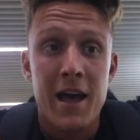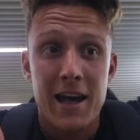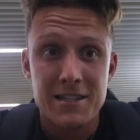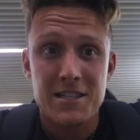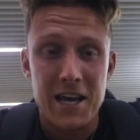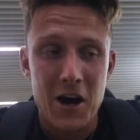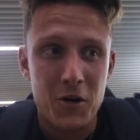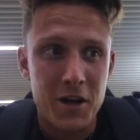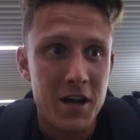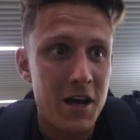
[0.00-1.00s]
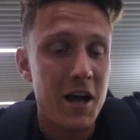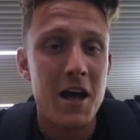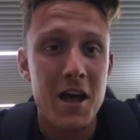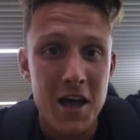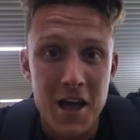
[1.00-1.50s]
into town
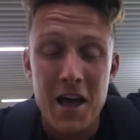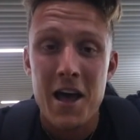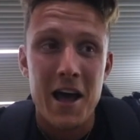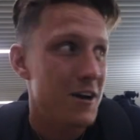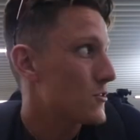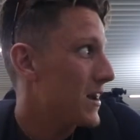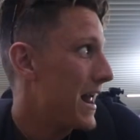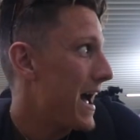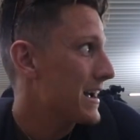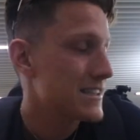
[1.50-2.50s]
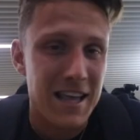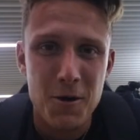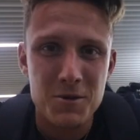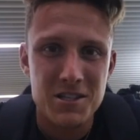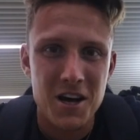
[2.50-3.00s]
and relax.
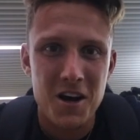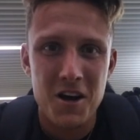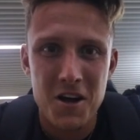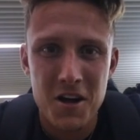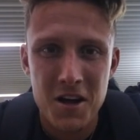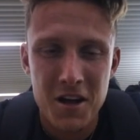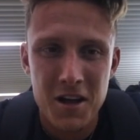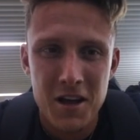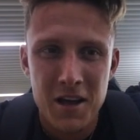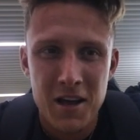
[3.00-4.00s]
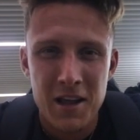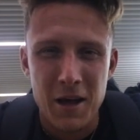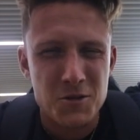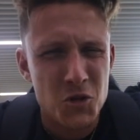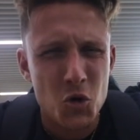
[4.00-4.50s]
That was, a uh,
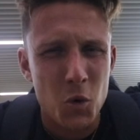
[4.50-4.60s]
that was an odd